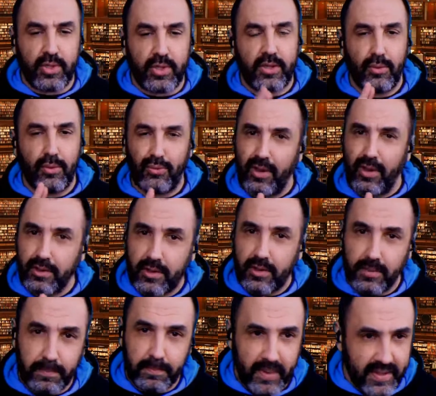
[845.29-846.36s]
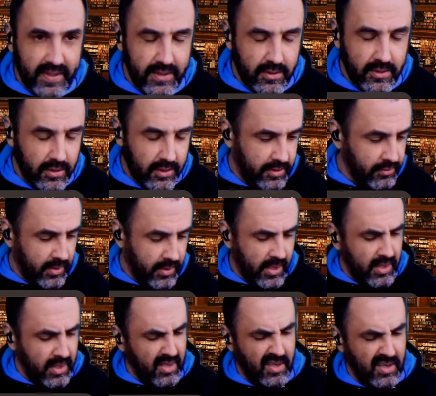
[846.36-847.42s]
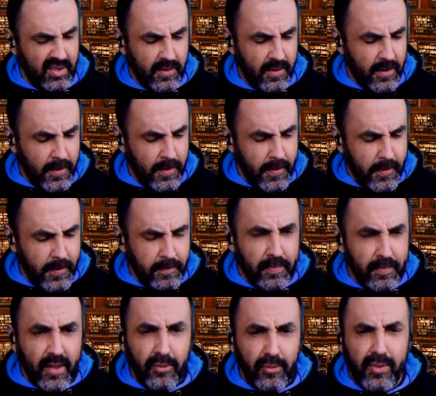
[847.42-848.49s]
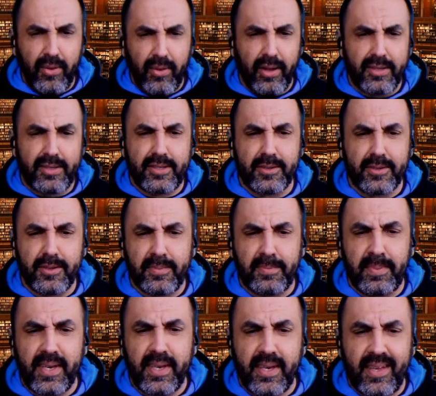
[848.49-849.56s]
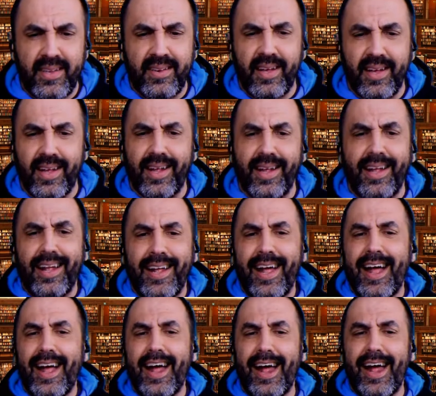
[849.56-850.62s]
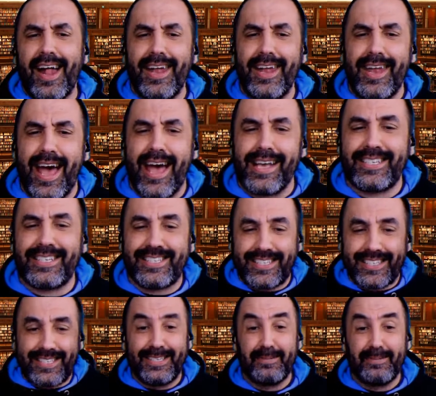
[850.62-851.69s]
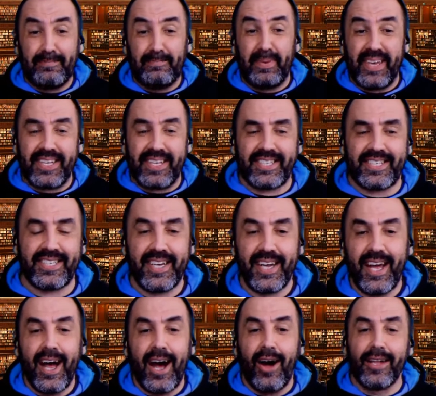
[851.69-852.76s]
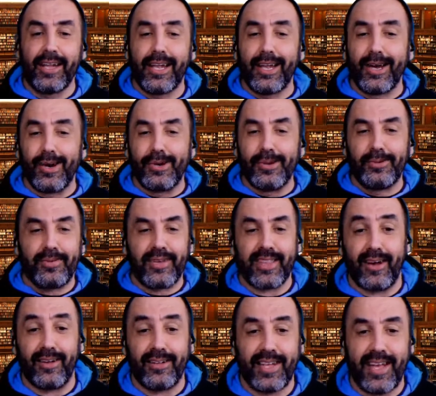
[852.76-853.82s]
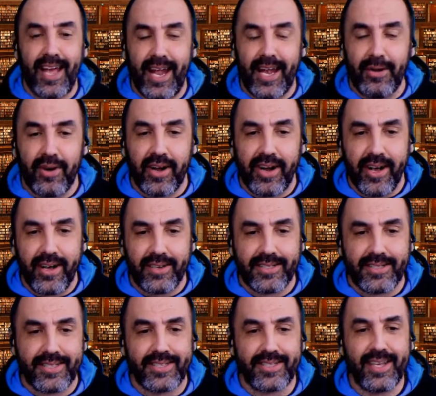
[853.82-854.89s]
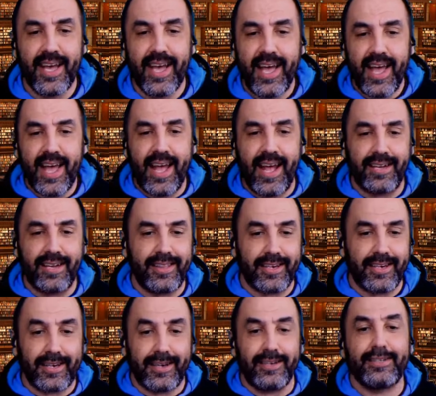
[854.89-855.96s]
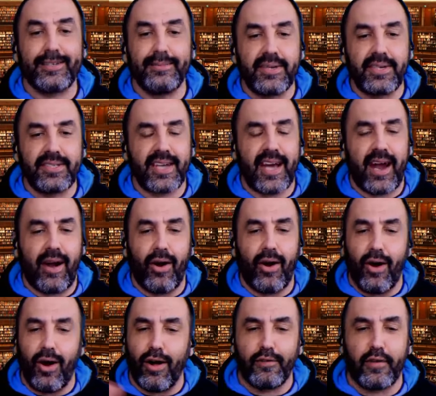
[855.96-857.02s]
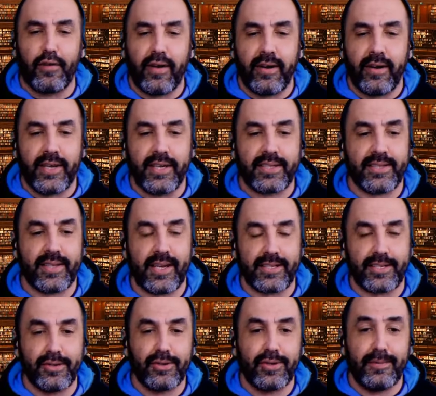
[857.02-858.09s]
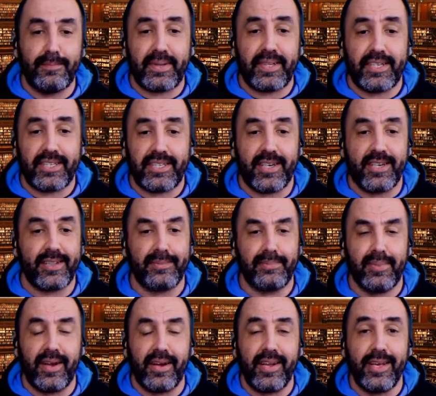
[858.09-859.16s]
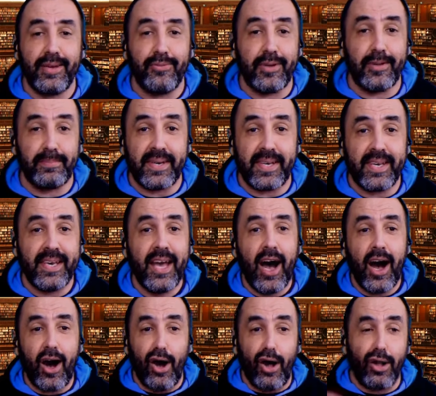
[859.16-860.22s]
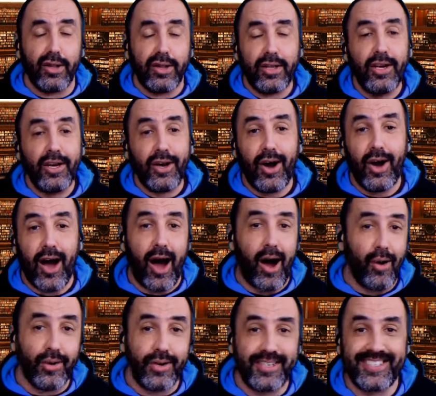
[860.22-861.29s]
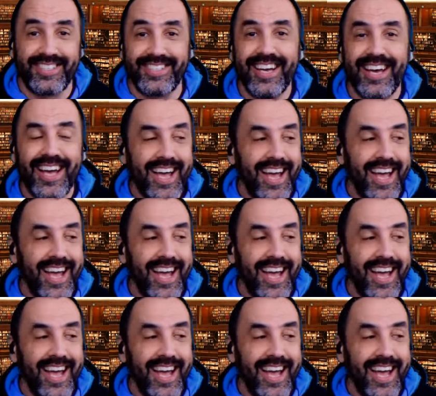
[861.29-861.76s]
We don't want competitors. We want to be in a nice beach all alone without anyone else, and the customers are all for us. There's no competition. The money will be all ours.